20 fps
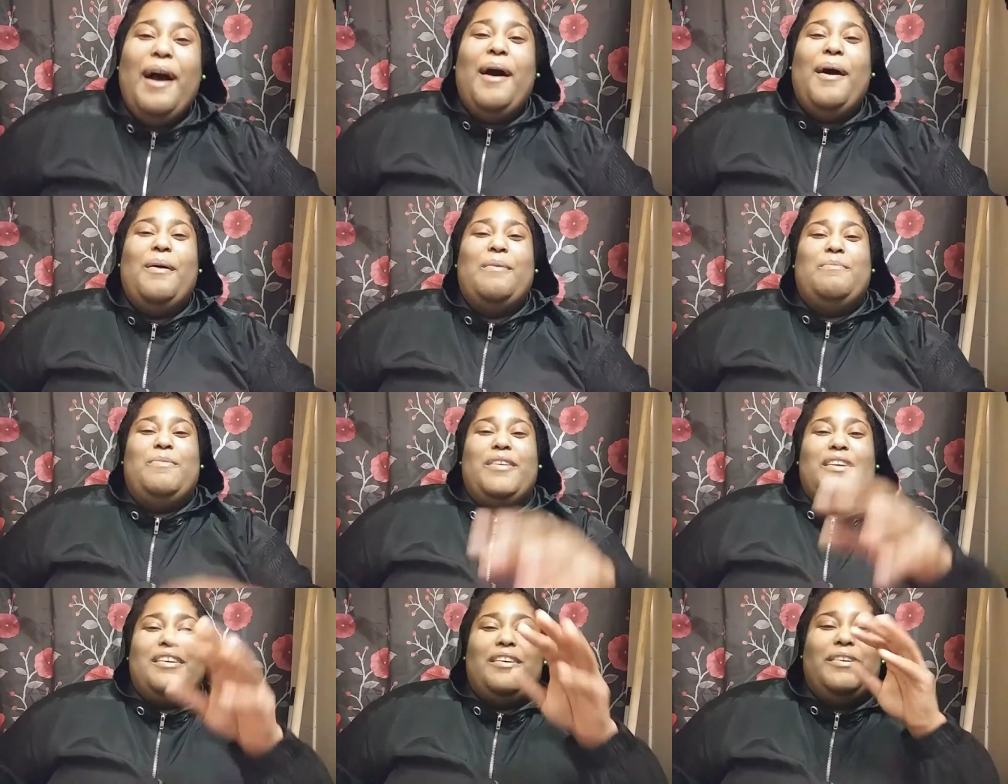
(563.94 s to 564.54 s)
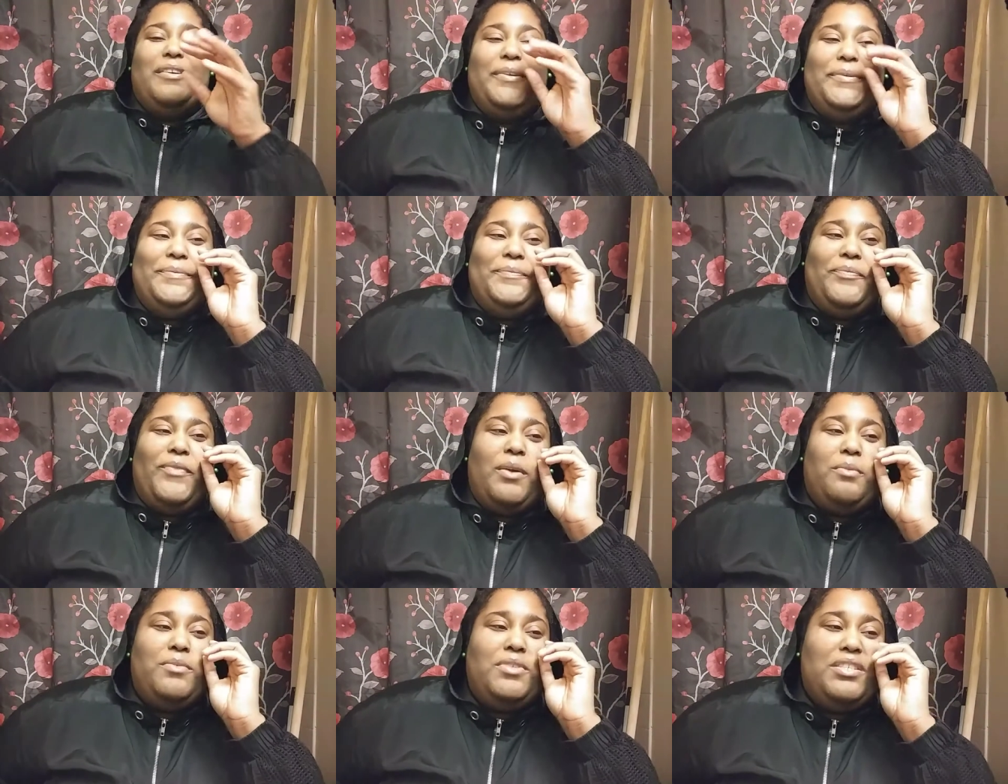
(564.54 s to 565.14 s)
Oh, but
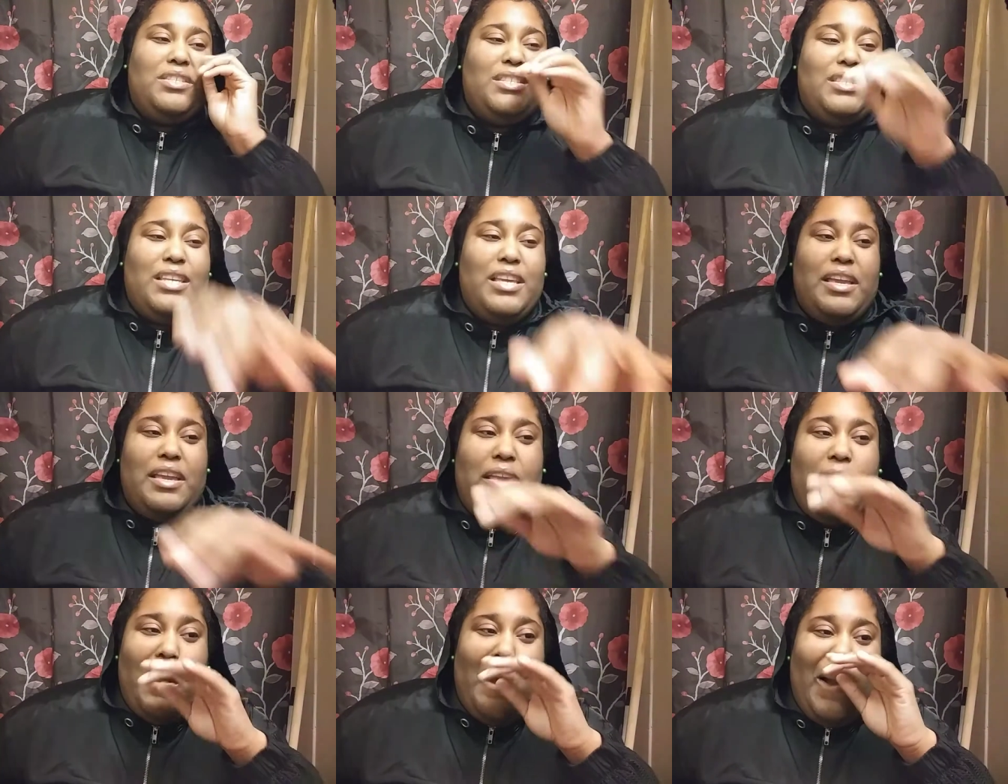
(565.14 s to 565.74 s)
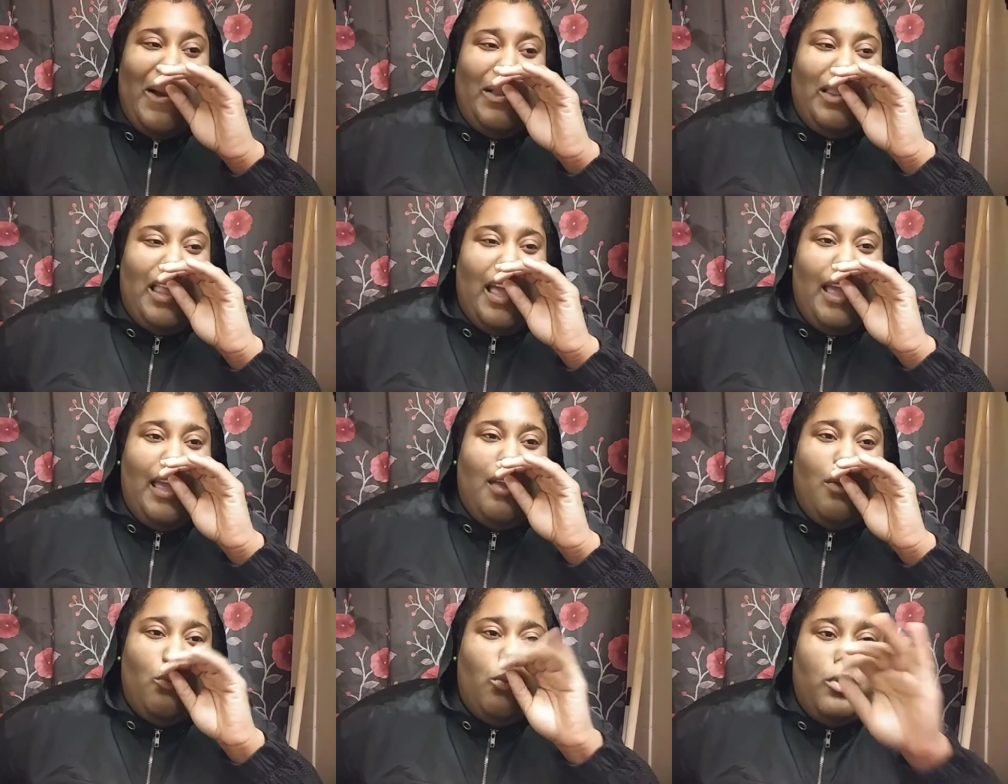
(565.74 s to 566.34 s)
um, I'm just saying, y'all.
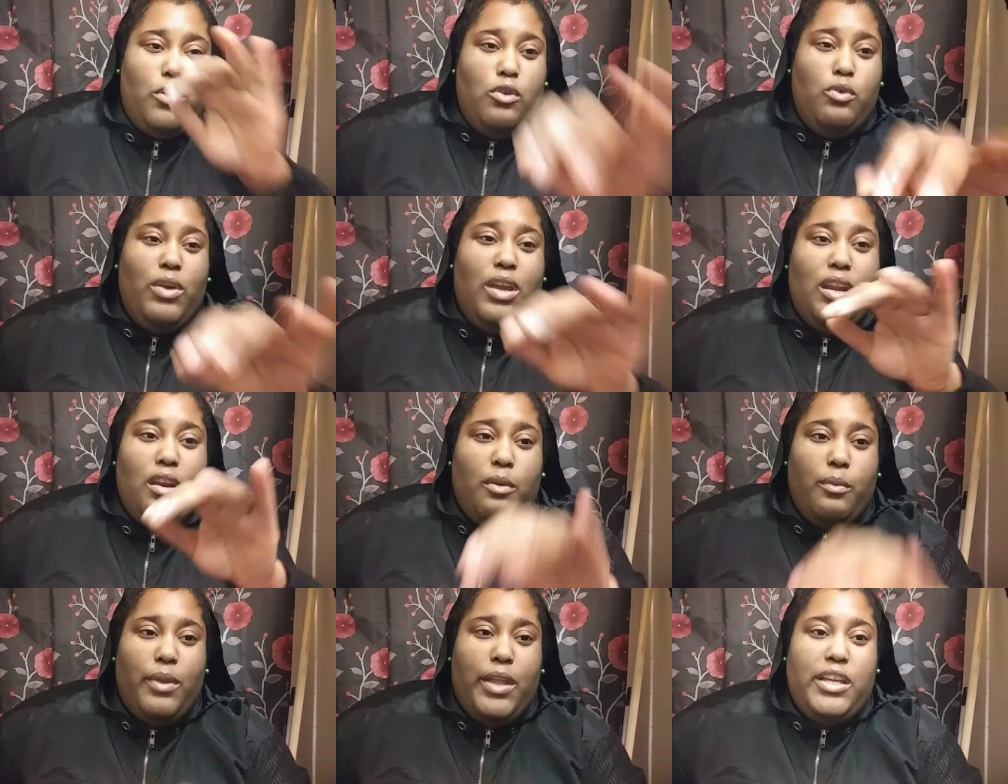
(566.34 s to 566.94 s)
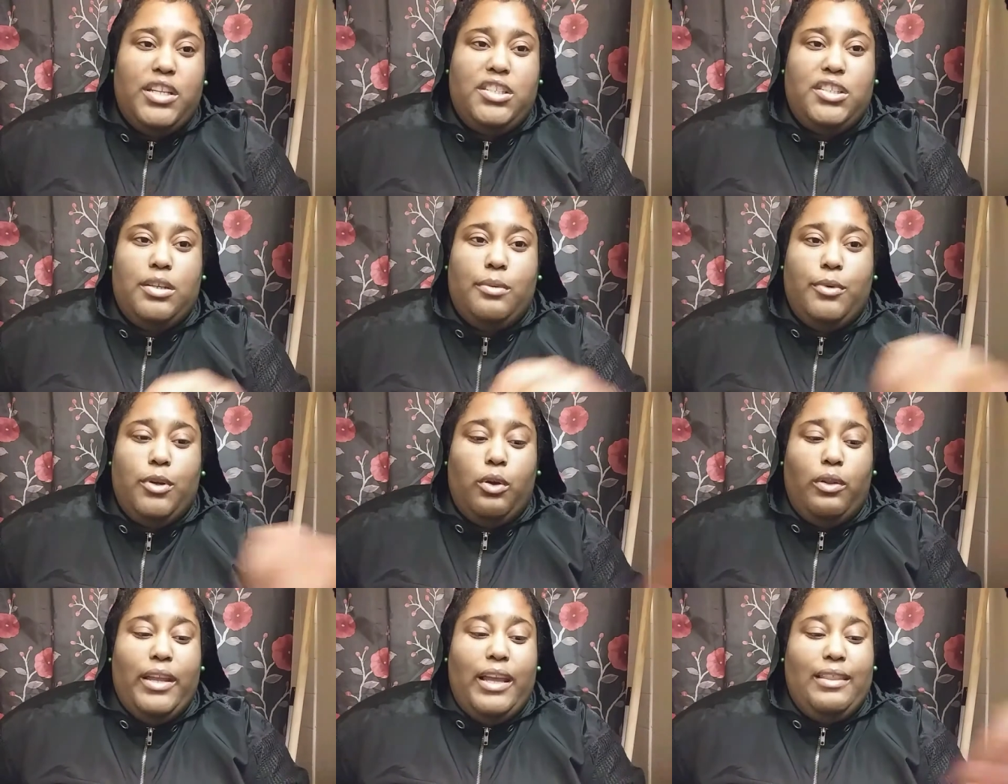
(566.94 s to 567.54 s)
Like, when you get in a relationship,
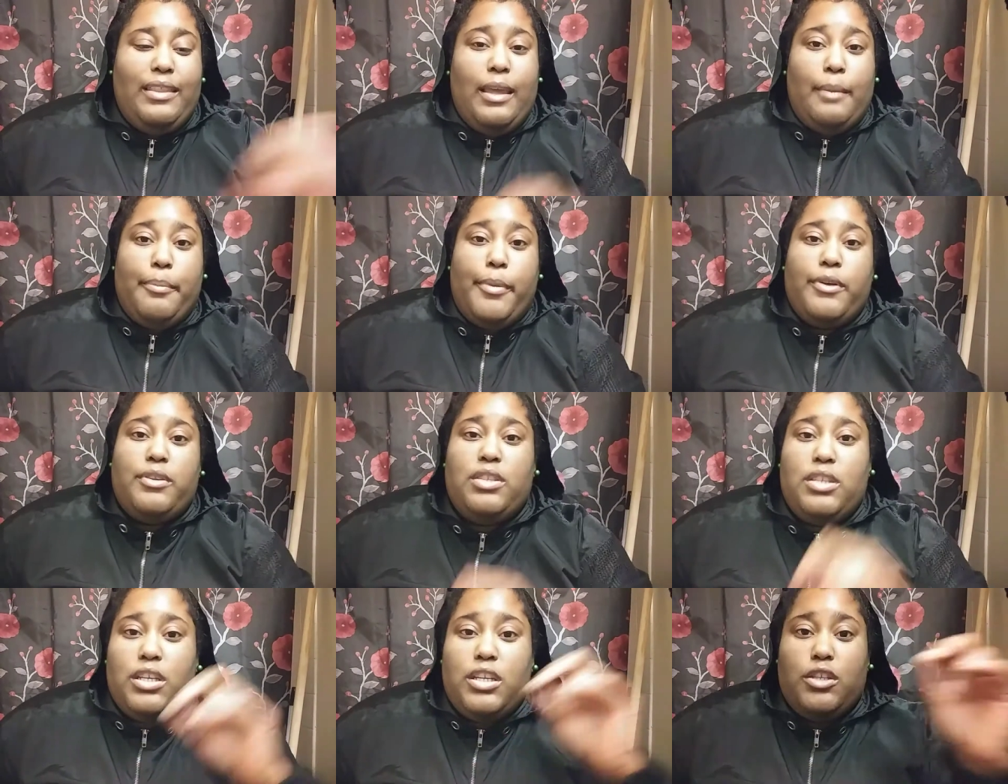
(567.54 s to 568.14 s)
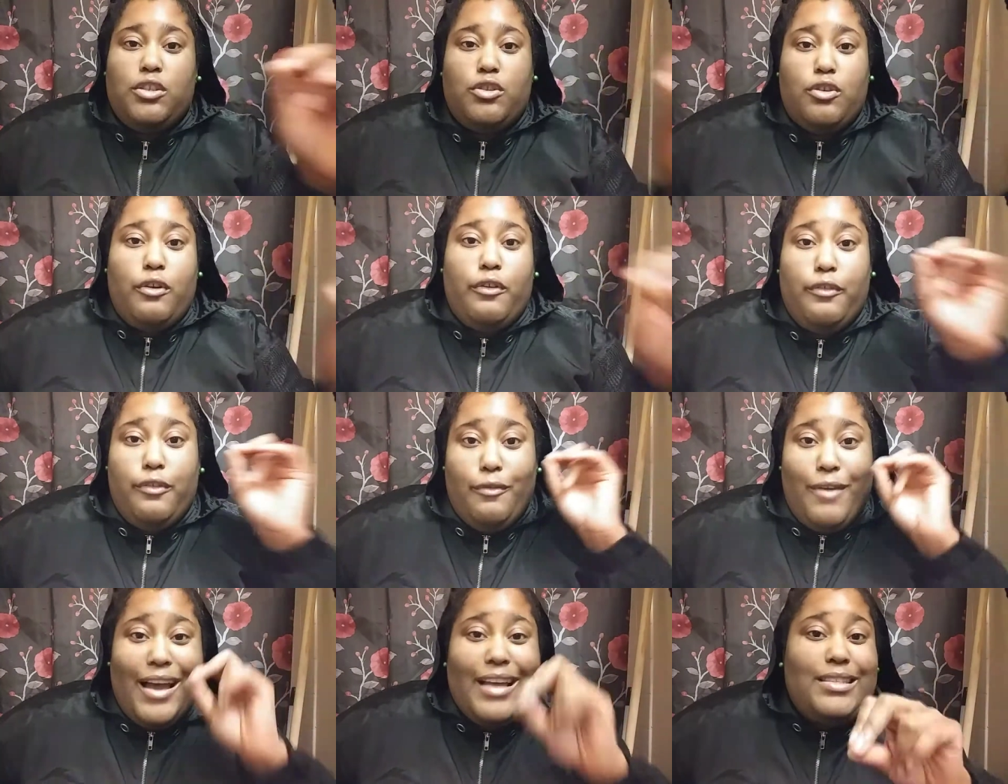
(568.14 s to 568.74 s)
don't let that person
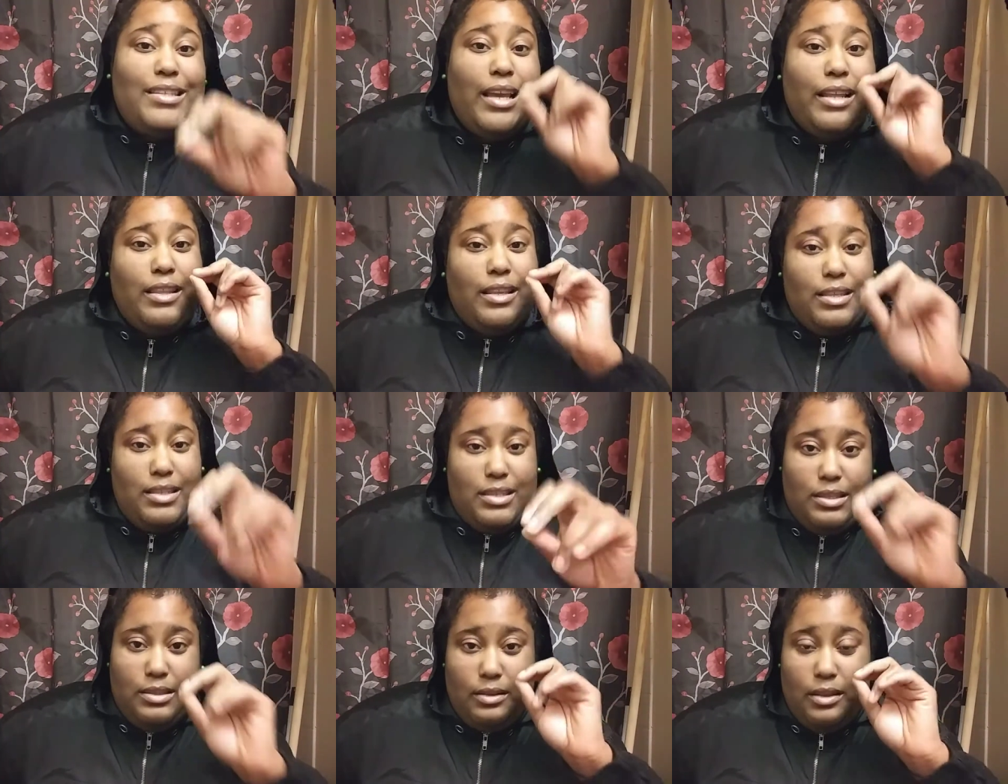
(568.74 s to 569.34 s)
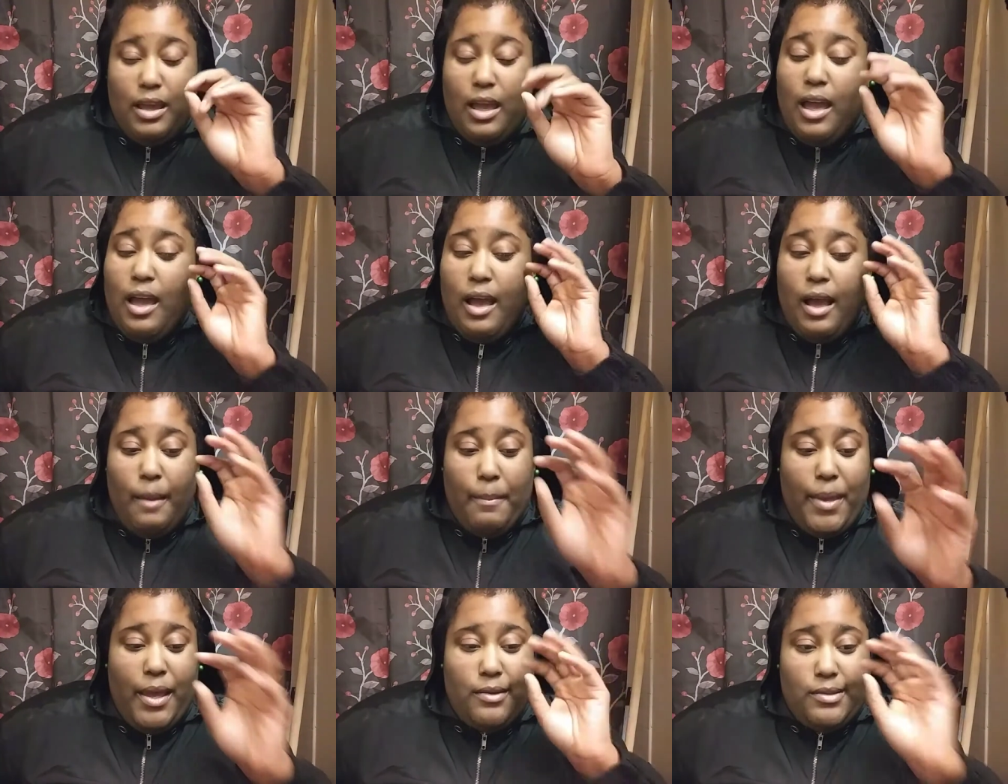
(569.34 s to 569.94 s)
control you. I said this
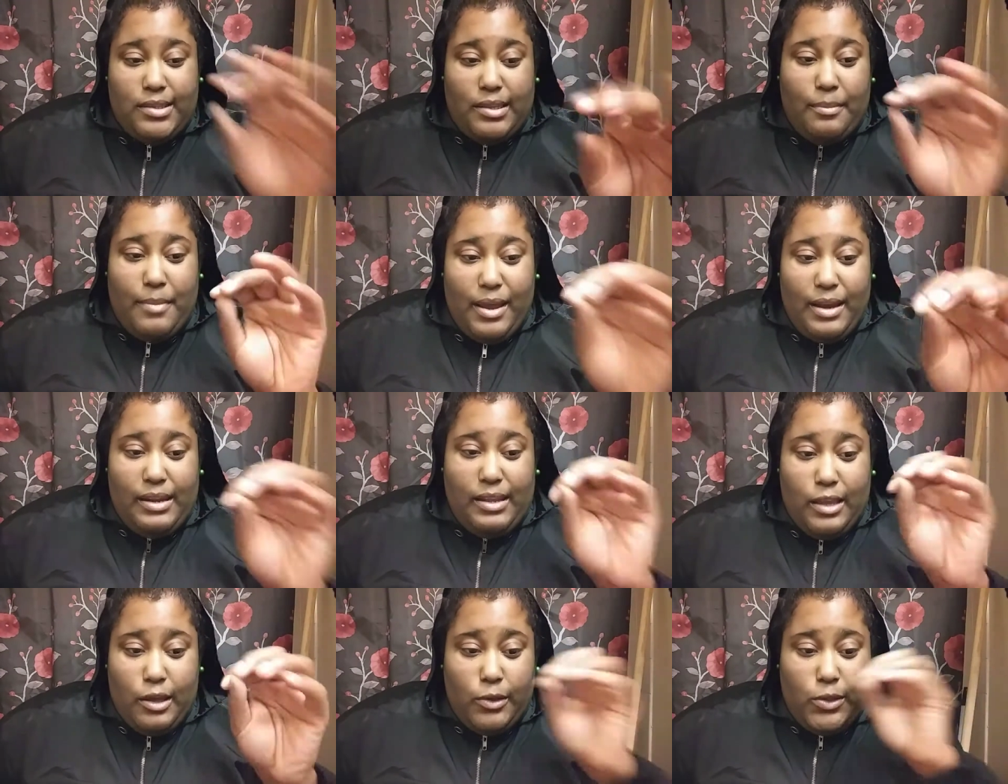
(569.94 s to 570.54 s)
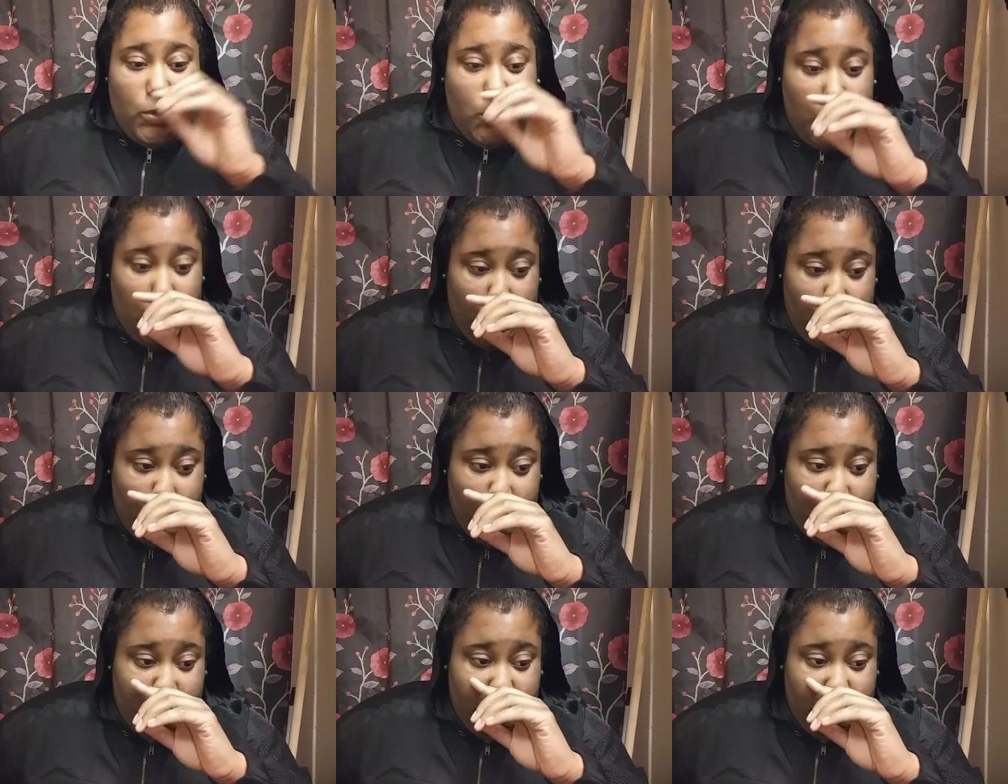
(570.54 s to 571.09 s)
about somebody else too.